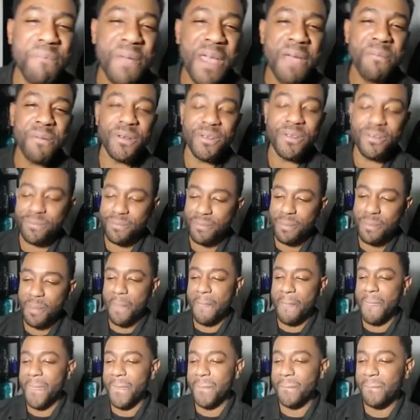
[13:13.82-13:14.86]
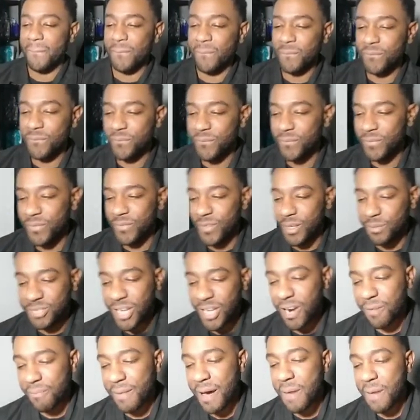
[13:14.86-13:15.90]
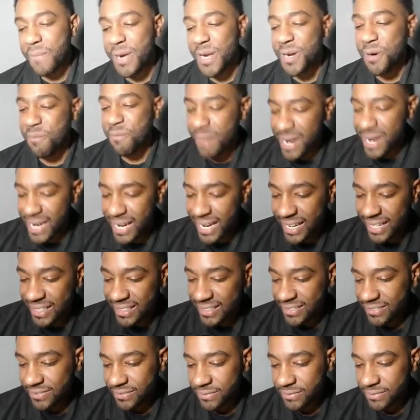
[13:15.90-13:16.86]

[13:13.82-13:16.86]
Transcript: pimping them. I'm talking about being a man.